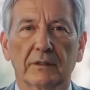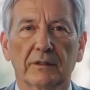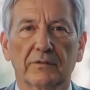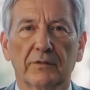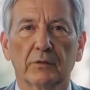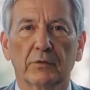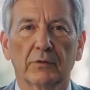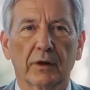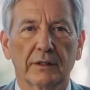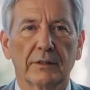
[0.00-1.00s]
This fuel
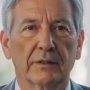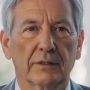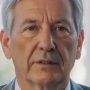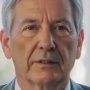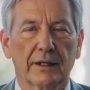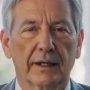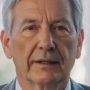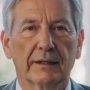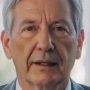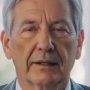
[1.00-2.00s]
crisis is
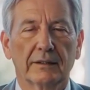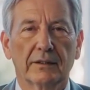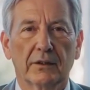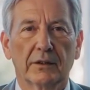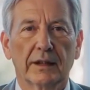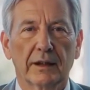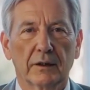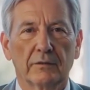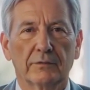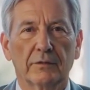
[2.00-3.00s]
adding another
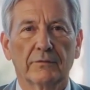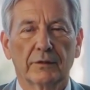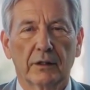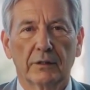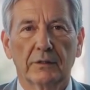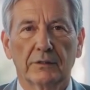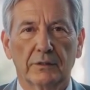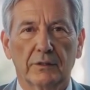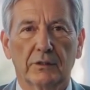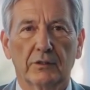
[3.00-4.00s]
layer of difficulty
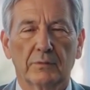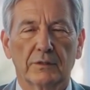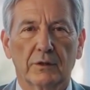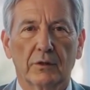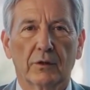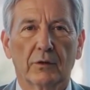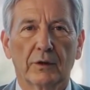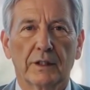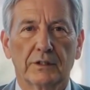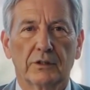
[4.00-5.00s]
to Cuba's
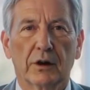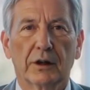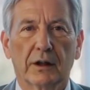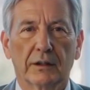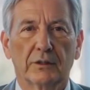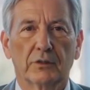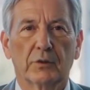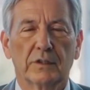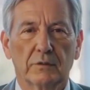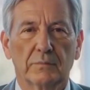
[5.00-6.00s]
already struggling
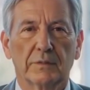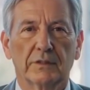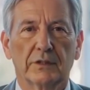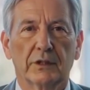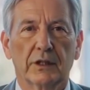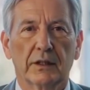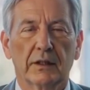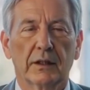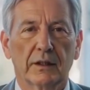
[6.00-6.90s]
tourism industry.